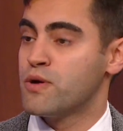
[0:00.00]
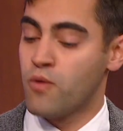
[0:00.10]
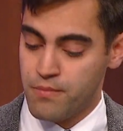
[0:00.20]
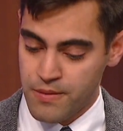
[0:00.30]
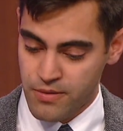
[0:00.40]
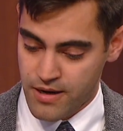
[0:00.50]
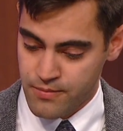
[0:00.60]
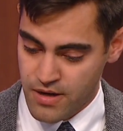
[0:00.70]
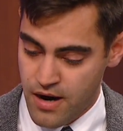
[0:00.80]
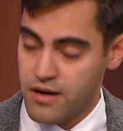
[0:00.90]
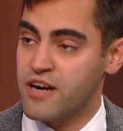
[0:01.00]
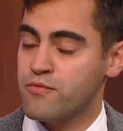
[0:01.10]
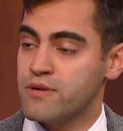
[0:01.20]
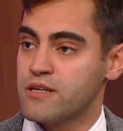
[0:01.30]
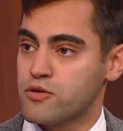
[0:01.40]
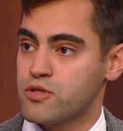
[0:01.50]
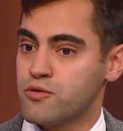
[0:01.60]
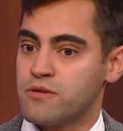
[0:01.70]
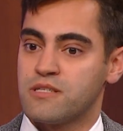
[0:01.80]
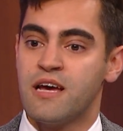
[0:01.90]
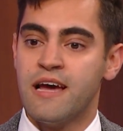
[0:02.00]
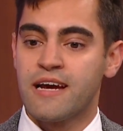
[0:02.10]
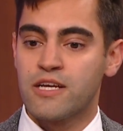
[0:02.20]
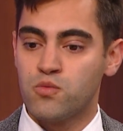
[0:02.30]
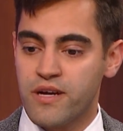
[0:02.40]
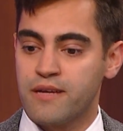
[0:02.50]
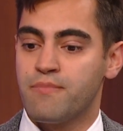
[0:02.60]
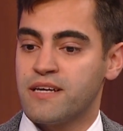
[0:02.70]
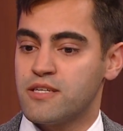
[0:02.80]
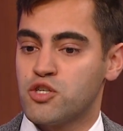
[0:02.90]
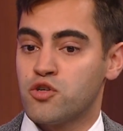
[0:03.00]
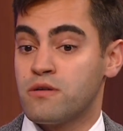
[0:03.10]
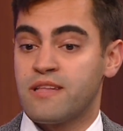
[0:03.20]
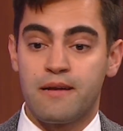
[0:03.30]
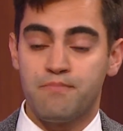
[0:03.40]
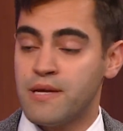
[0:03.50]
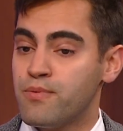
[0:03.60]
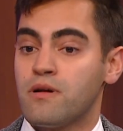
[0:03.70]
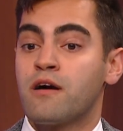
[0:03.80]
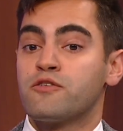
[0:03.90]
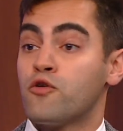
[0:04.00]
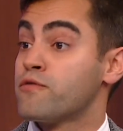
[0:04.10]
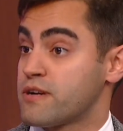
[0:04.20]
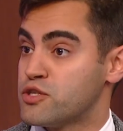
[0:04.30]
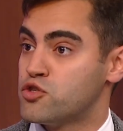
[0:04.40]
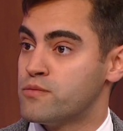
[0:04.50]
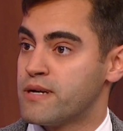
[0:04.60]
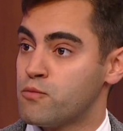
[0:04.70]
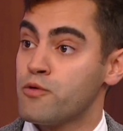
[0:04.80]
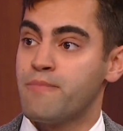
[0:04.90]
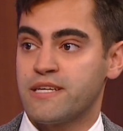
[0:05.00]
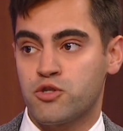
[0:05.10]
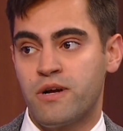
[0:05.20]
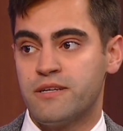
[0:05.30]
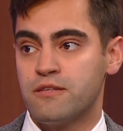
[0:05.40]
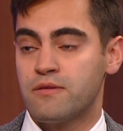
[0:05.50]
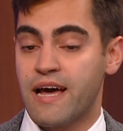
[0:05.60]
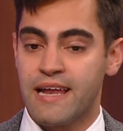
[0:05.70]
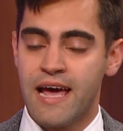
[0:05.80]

We want people to come to our government liquor stores because we can best ensure that people aren't over-consuming. We're best trained to do that.